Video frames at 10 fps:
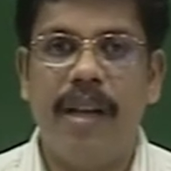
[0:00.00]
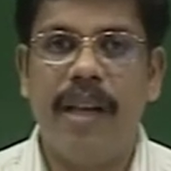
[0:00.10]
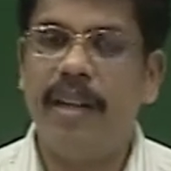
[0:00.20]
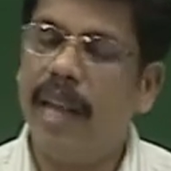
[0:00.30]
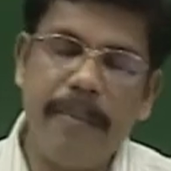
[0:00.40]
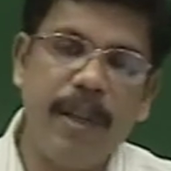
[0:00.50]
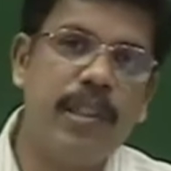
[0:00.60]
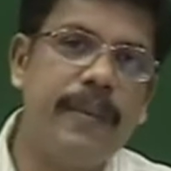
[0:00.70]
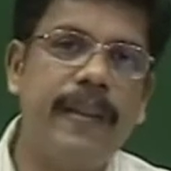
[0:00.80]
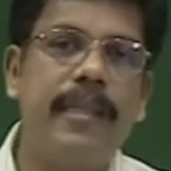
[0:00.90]
it can be
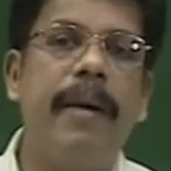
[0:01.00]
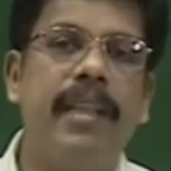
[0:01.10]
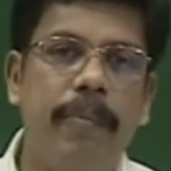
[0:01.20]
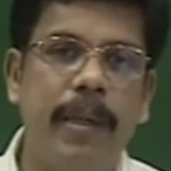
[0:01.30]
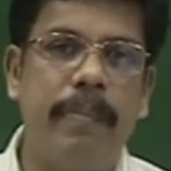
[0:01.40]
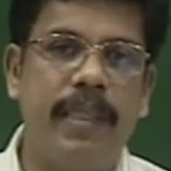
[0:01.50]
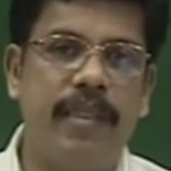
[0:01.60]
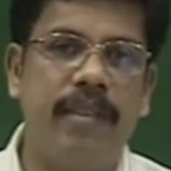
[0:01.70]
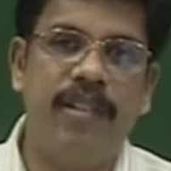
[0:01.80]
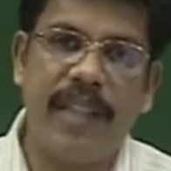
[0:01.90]
used for some other purposes.
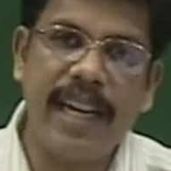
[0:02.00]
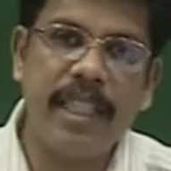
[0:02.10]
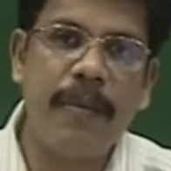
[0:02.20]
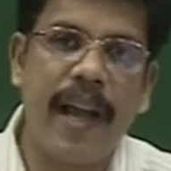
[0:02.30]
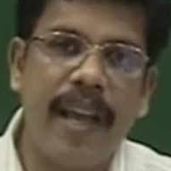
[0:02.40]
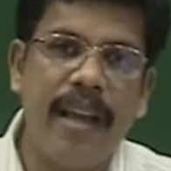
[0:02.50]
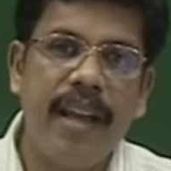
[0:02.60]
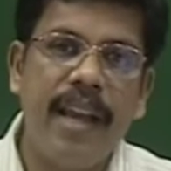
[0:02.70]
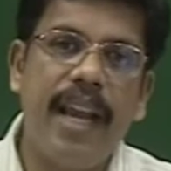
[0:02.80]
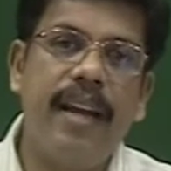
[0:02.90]
So that is why
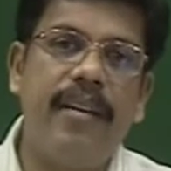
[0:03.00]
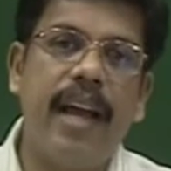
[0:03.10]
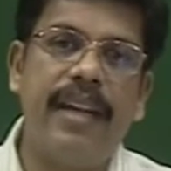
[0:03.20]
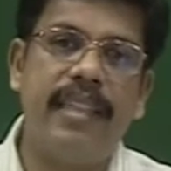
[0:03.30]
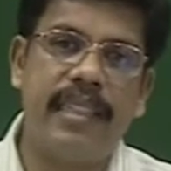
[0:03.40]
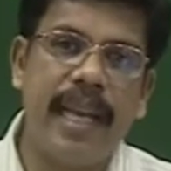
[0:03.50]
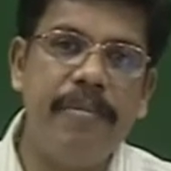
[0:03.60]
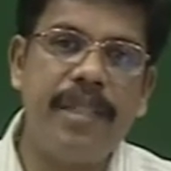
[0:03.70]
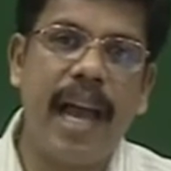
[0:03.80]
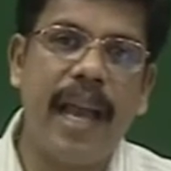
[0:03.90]
it, at the same
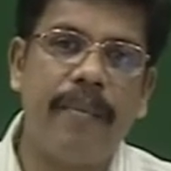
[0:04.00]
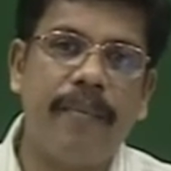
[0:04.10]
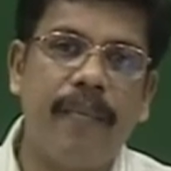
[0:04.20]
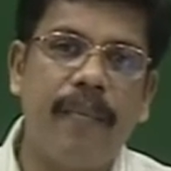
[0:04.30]
time,